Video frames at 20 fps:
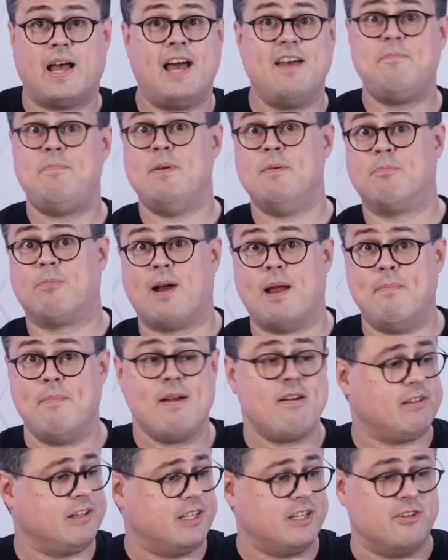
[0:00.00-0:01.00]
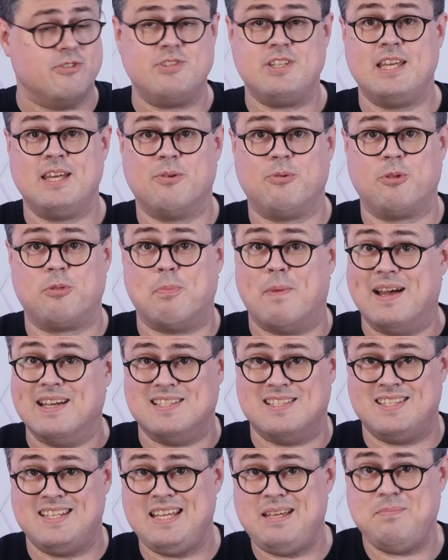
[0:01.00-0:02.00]
I've been primarily using it with my
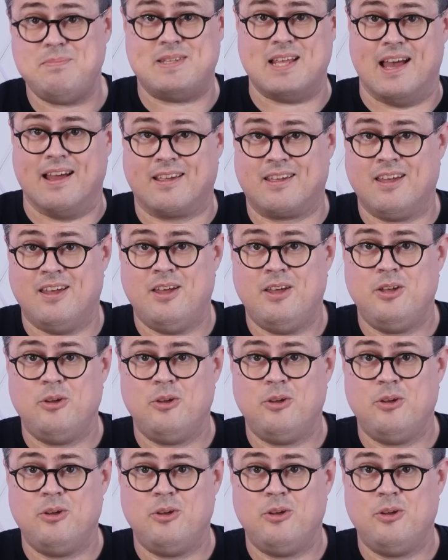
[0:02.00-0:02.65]
Steam Deck,